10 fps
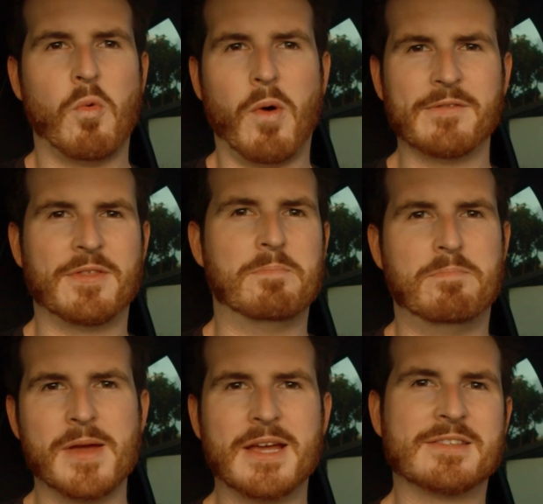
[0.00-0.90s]
one of the
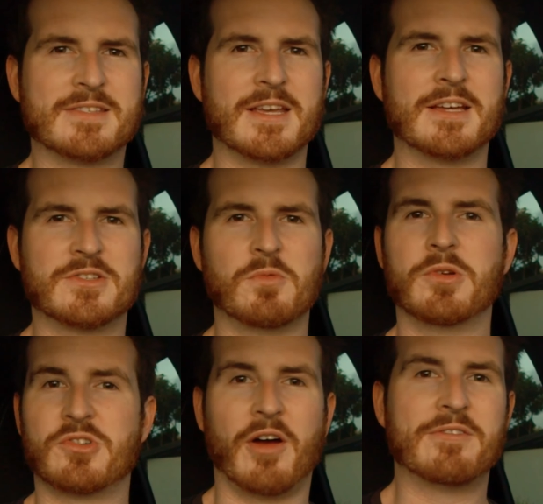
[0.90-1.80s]
biggest things
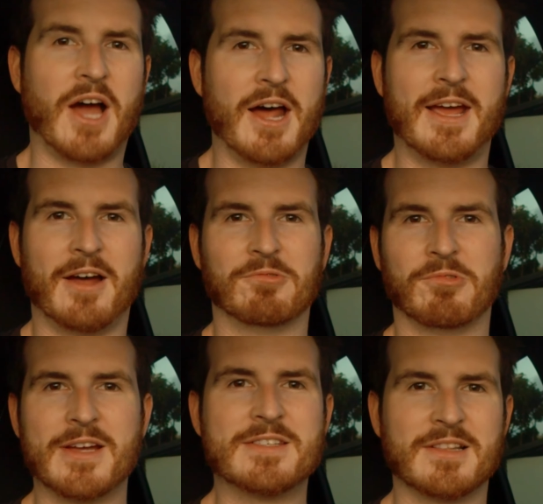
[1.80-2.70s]
which I've cut out
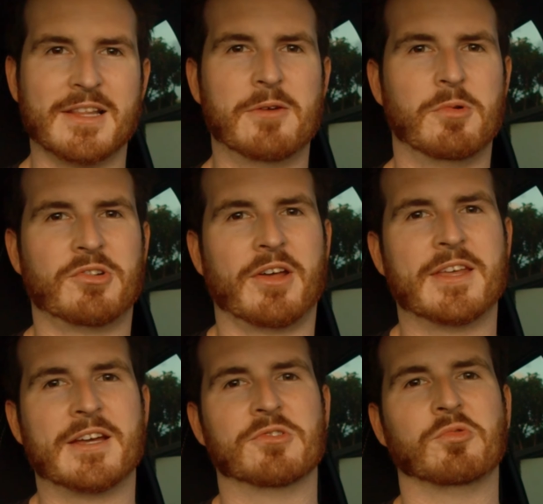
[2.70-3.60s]
recently, which I
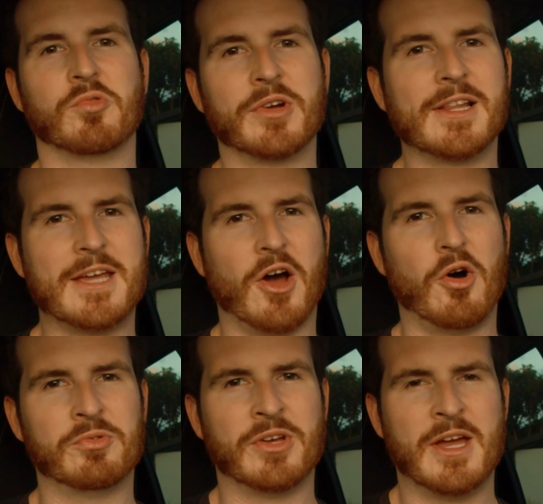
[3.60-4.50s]
think has really
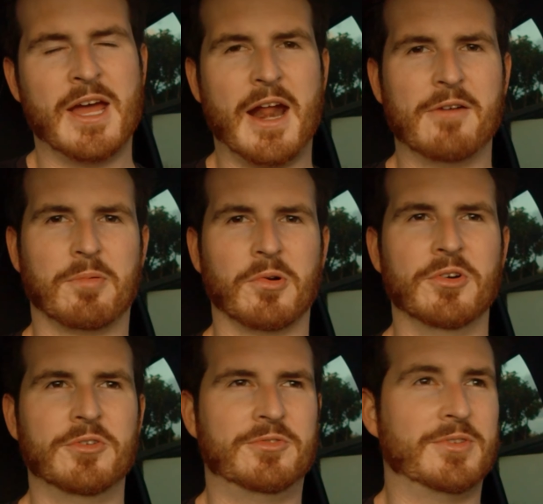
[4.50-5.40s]
helped and
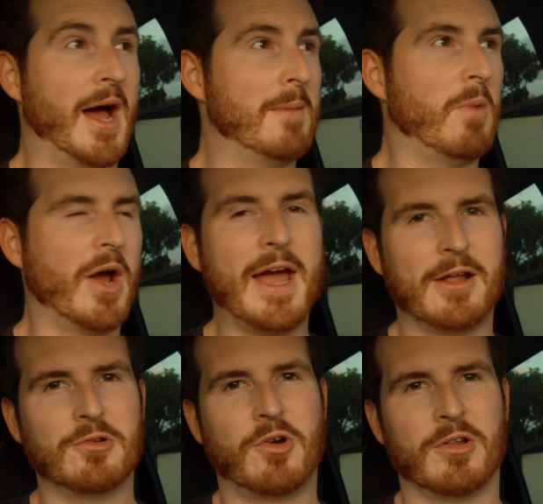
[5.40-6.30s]
improved uh, my
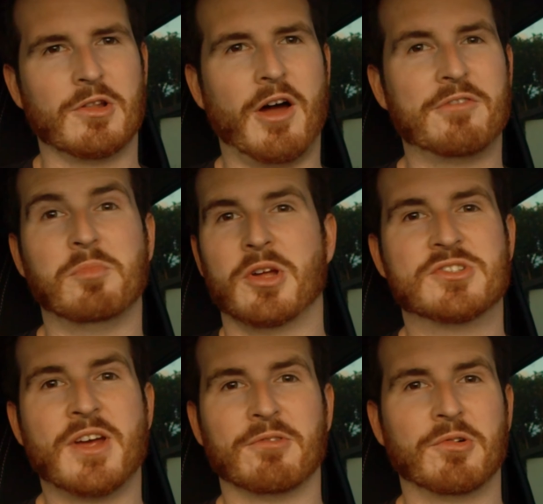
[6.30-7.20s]
outlook on life and my
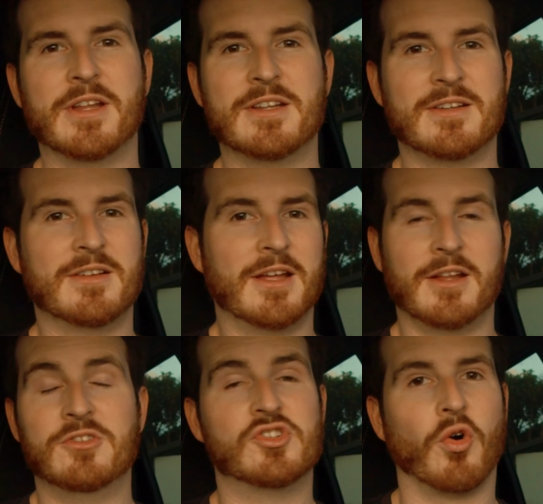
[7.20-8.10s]
general in
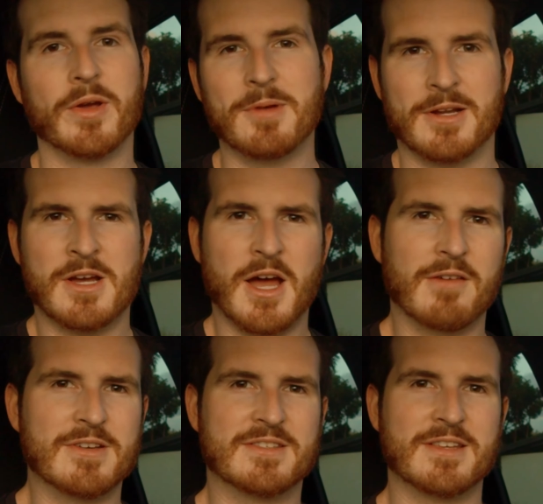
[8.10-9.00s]
enjoyment
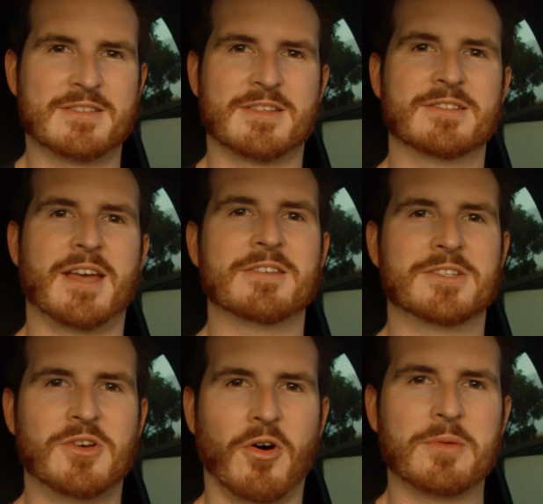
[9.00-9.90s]
of existence, has
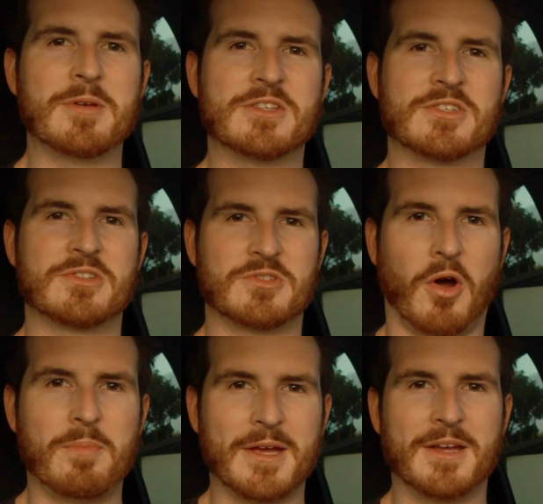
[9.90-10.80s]
got to be
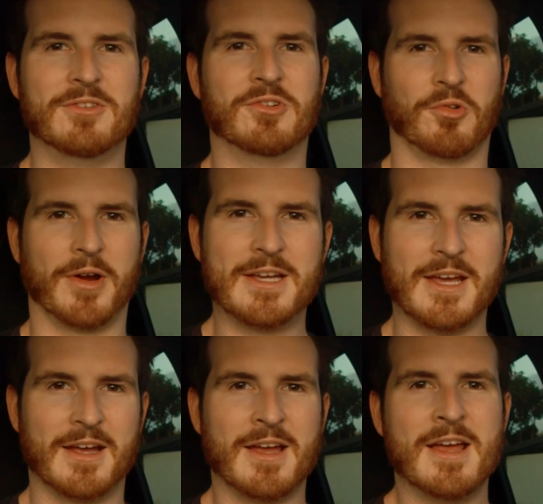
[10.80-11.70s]
stopping
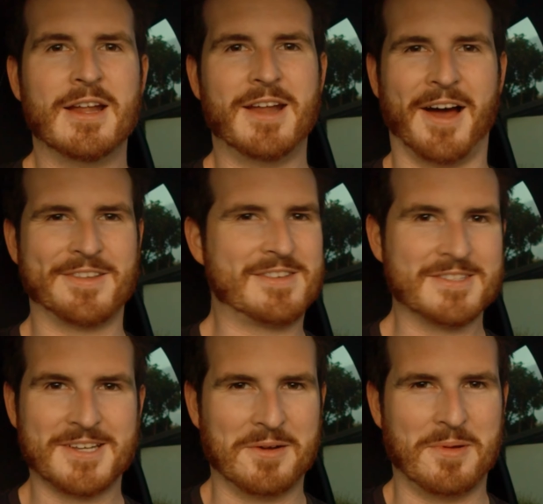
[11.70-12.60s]
drinking. Now, this
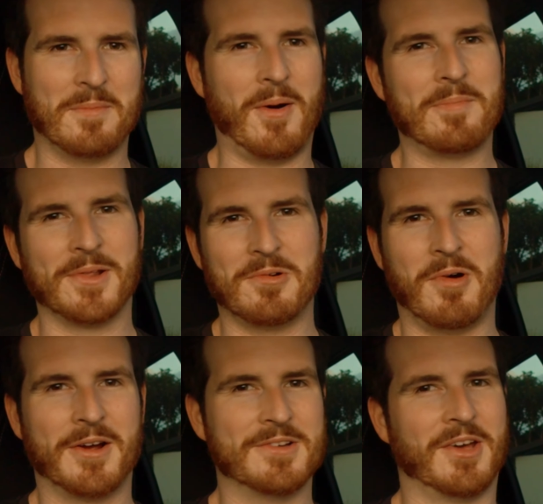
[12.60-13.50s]
isn't going to be a popular
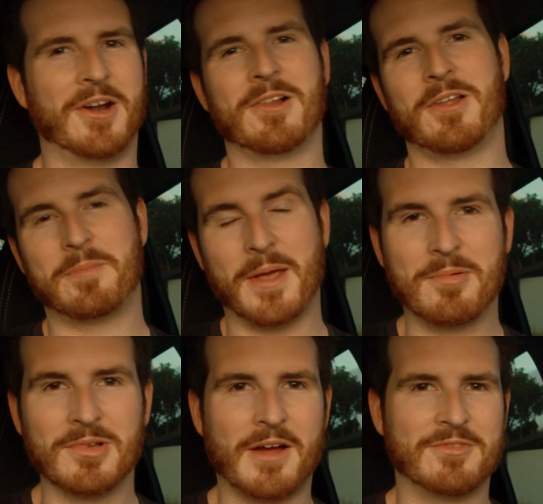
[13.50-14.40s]
one because I know a lot of
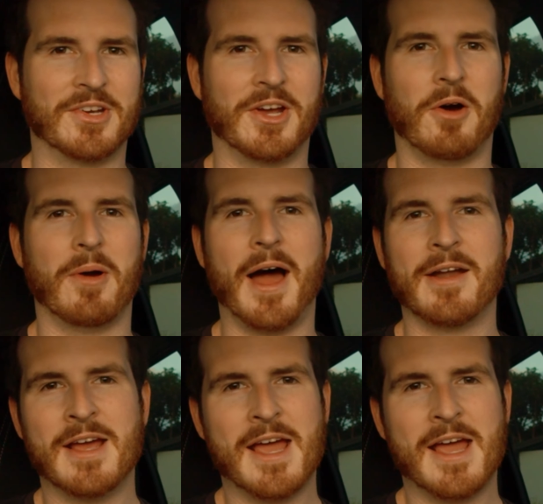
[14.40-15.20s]
people love to go out